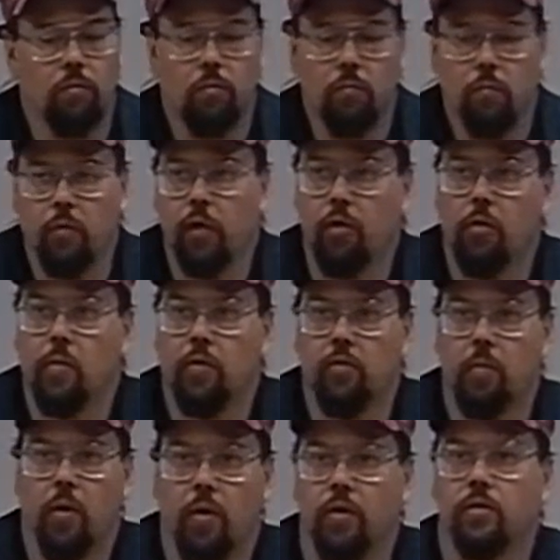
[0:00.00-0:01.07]
Well, what do you know about
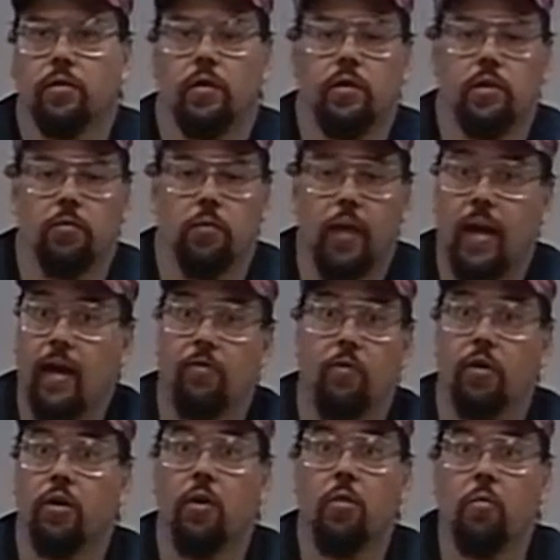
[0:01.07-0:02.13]
SPARCs? I said, Well, I have
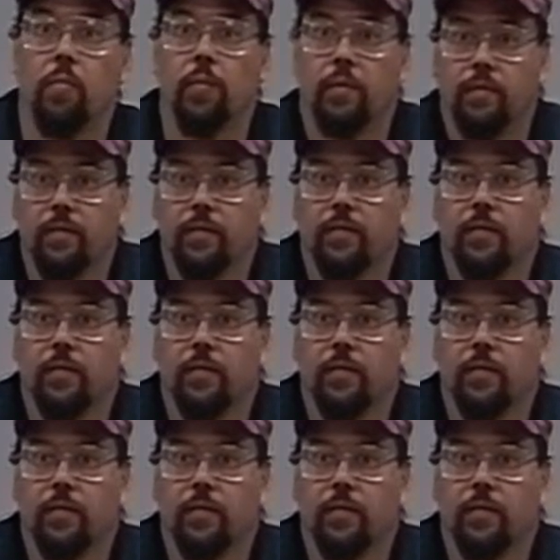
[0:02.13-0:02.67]
one at home.